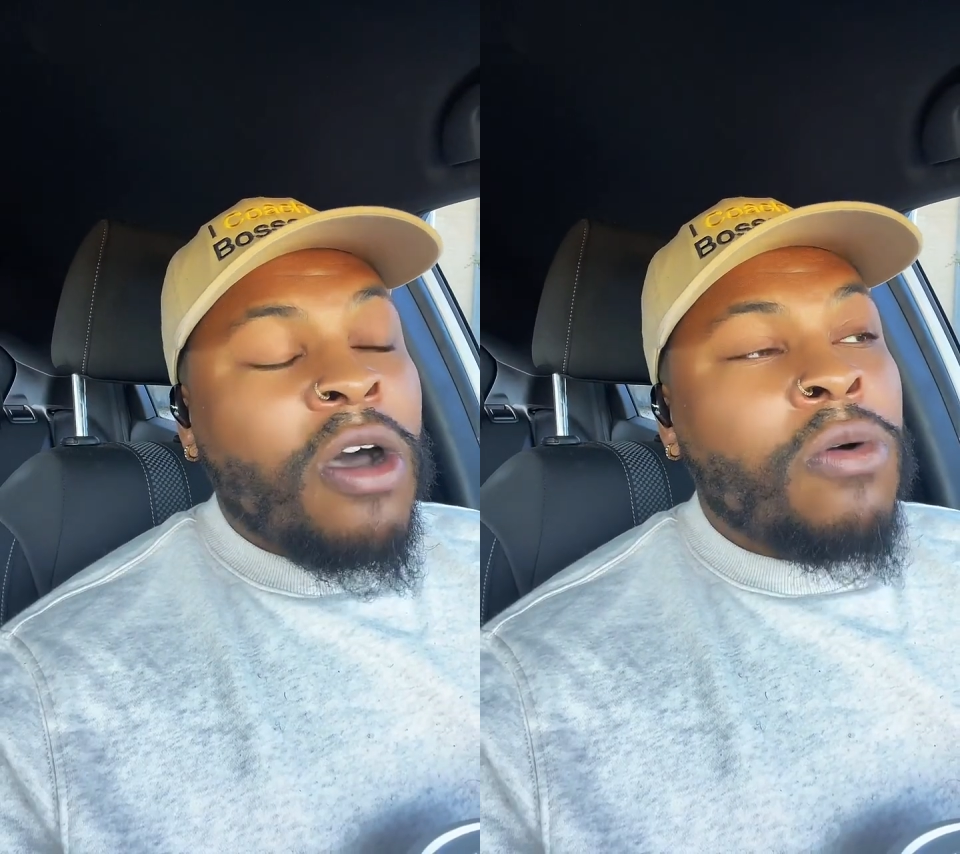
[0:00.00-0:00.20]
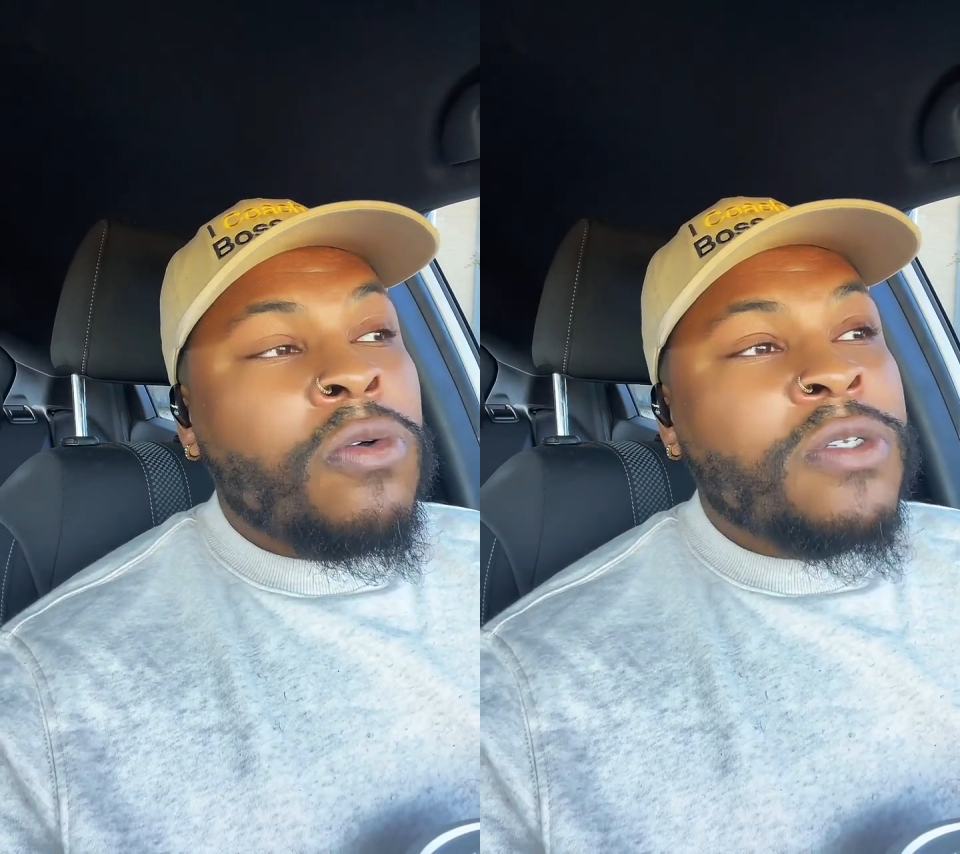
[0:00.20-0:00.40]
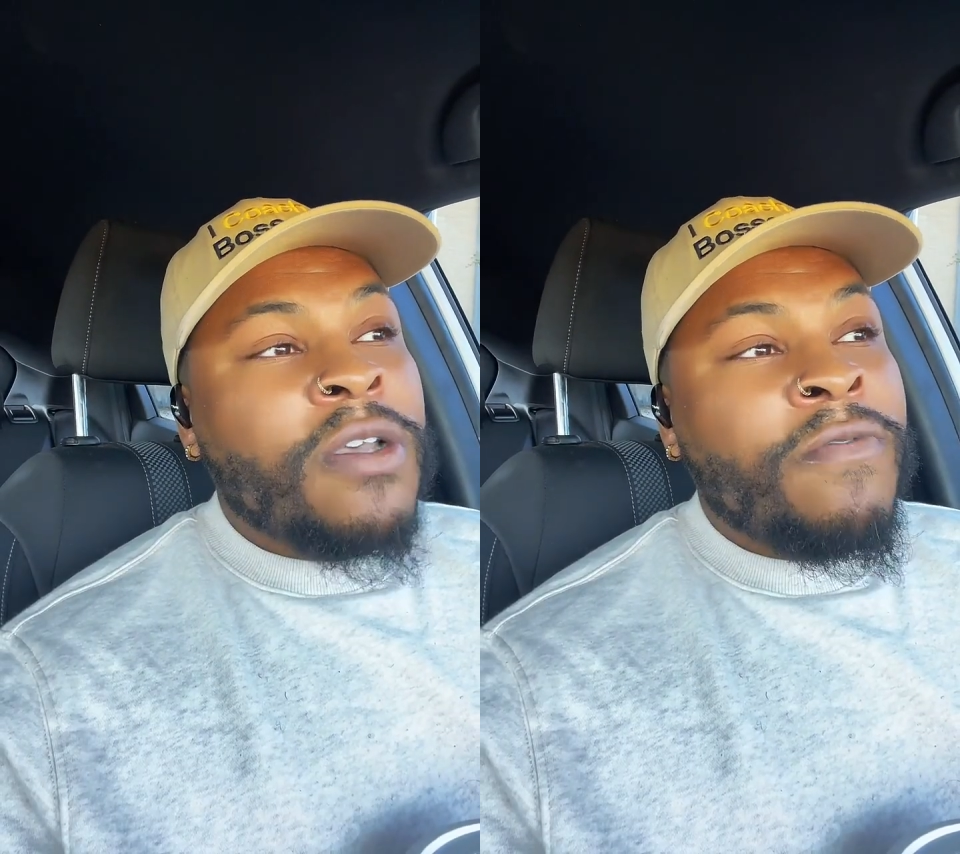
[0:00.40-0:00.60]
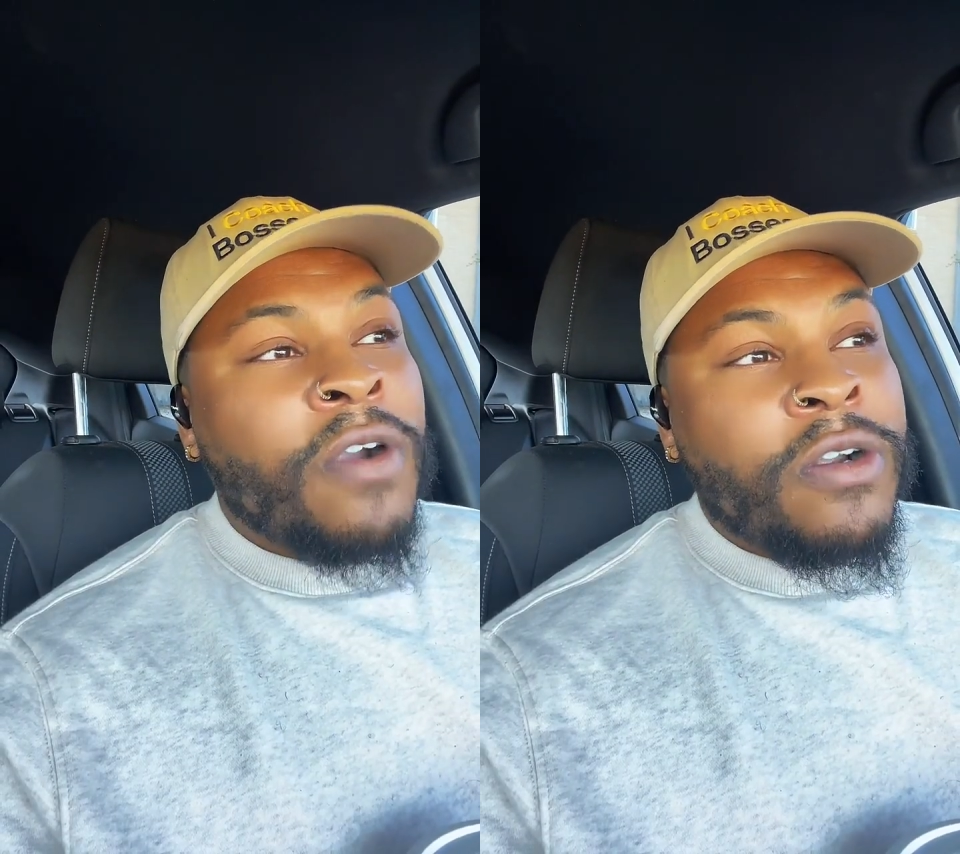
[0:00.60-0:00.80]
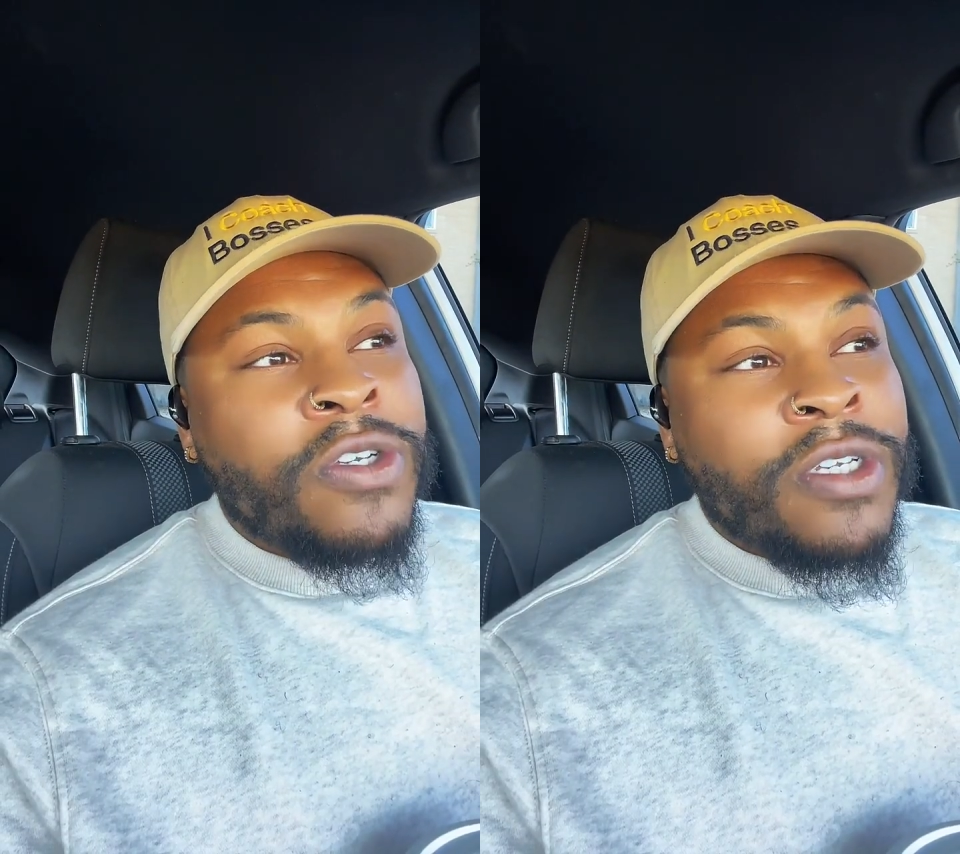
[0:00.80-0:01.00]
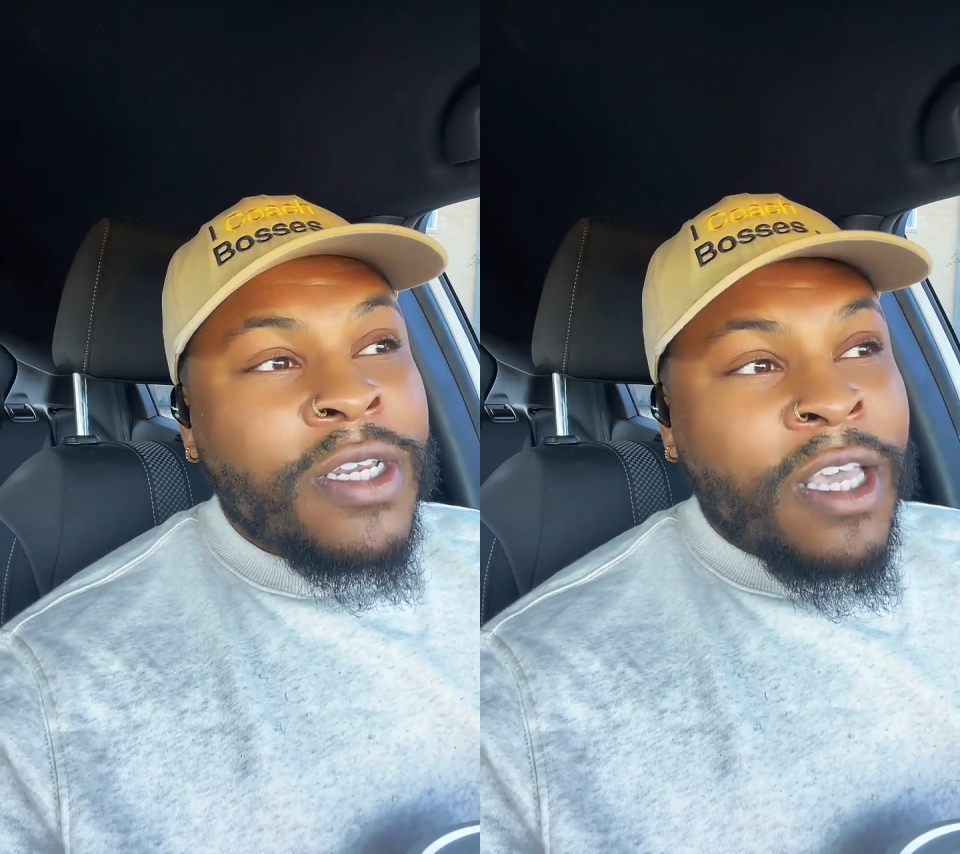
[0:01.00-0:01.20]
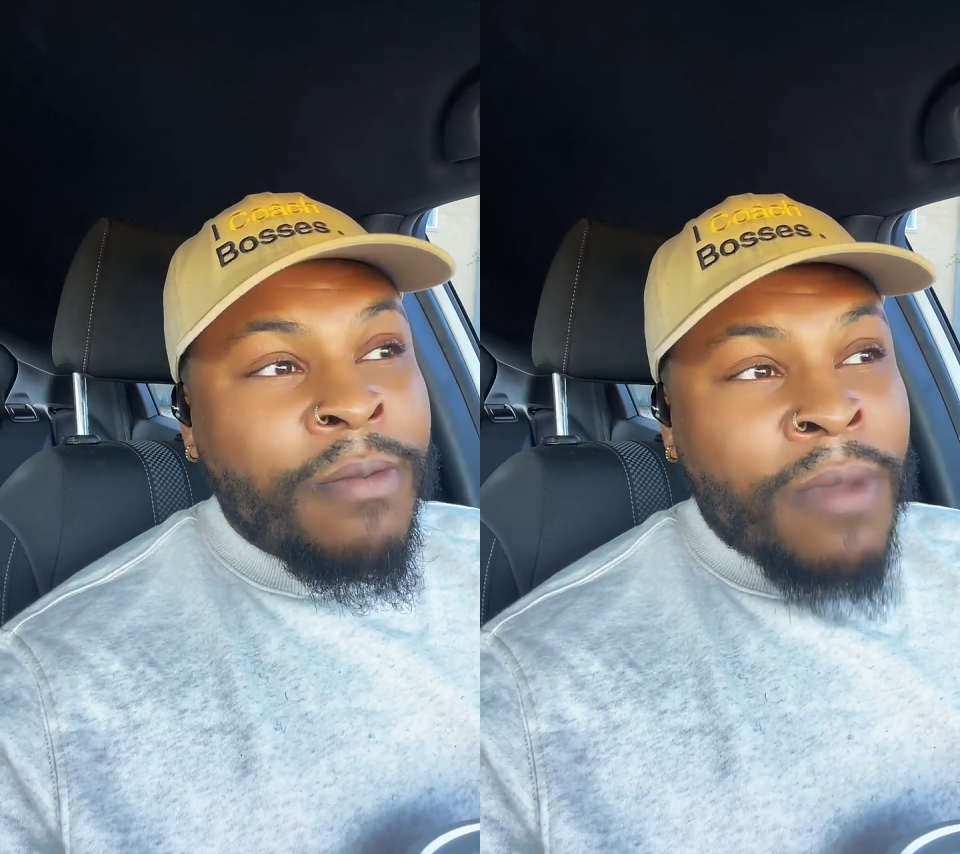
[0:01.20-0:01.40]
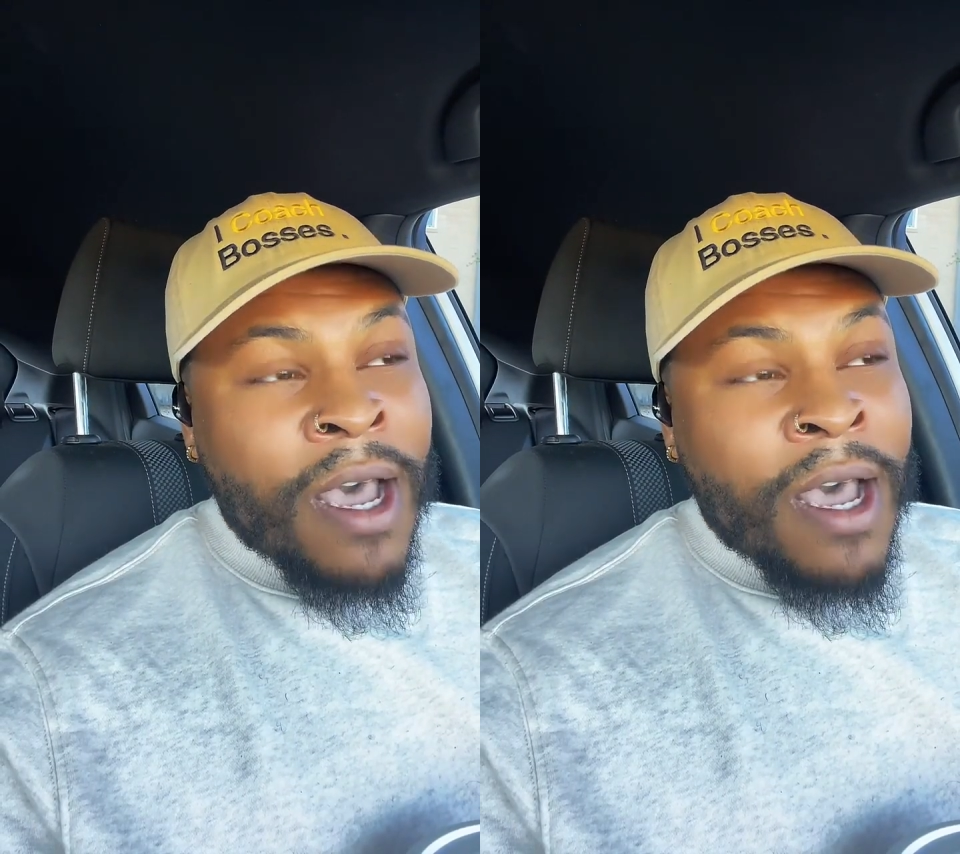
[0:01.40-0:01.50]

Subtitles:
she holds a version